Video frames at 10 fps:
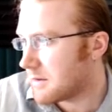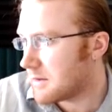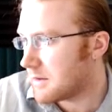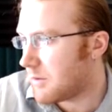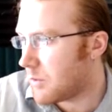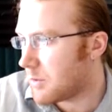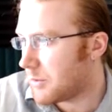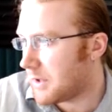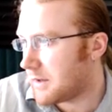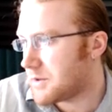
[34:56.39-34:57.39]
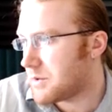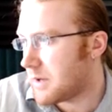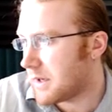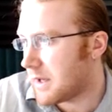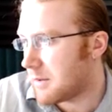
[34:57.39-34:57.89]
If we were playing true
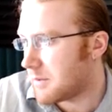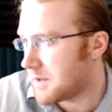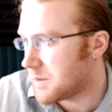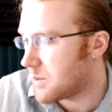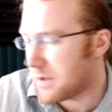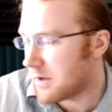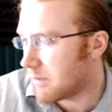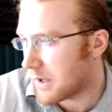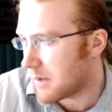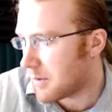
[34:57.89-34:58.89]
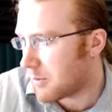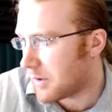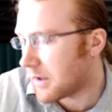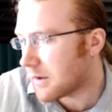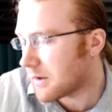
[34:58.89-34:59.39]
endgame, this wouldn't have become a
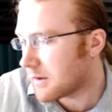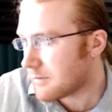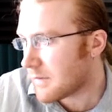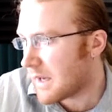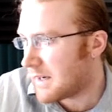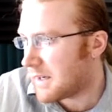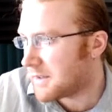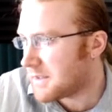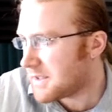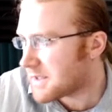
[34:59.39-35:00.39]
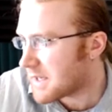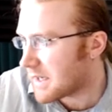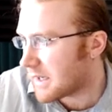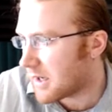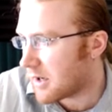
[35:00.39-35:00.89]
point. And this is
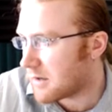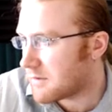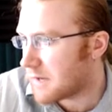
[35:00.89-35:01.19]
taken care of.